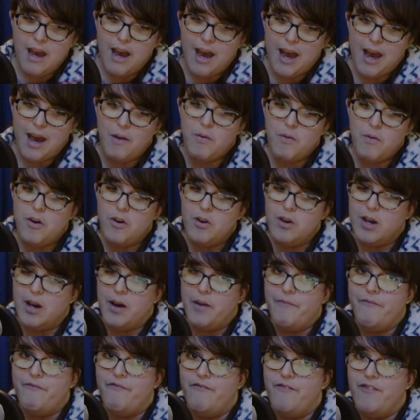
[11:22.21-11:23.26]
I woke
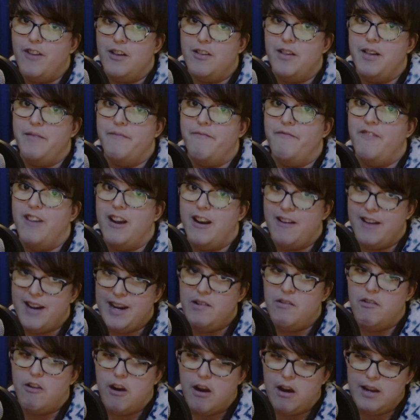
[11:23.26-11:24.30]
up feeling very
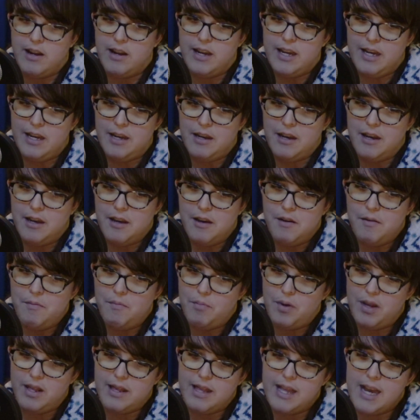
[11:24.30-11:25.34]
groggy,
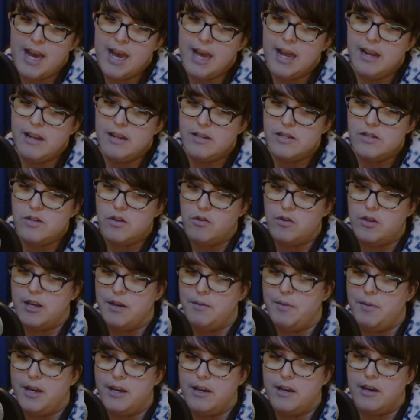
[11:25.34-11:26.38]
but that's only
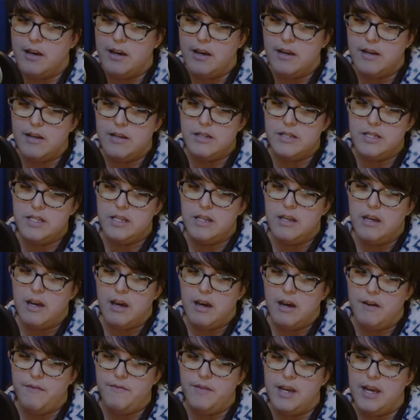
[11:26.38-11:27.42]
because
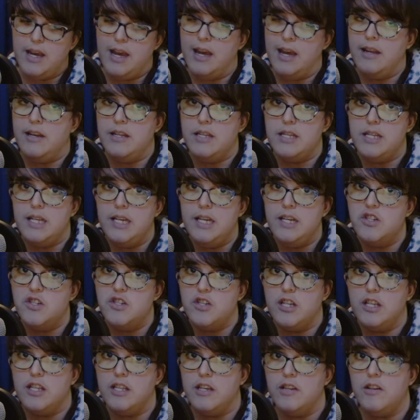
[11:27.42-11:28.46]
of the
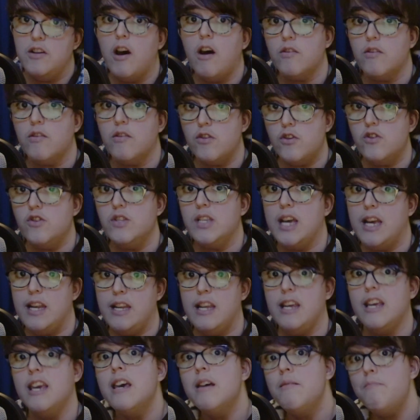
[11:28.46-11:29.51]
anesthesia the doctors had to
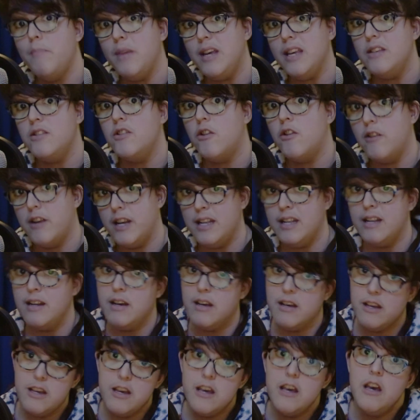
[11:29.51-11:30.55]
give me during
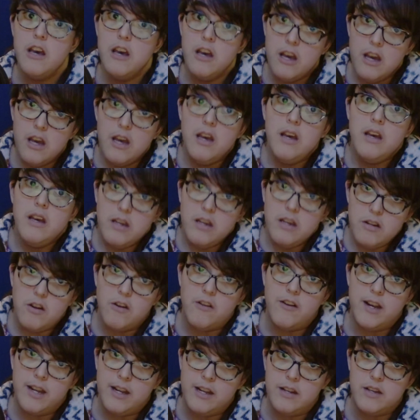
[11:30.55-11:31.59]
the
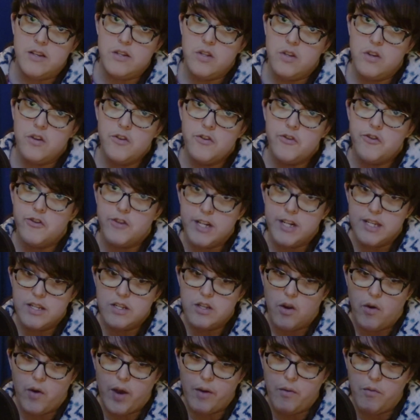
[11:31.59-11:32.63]
surgery
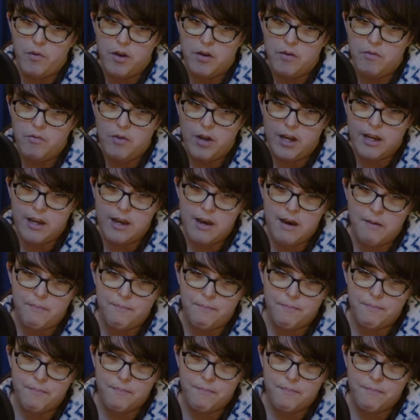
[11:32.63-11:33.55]
so I wouldn't wake up.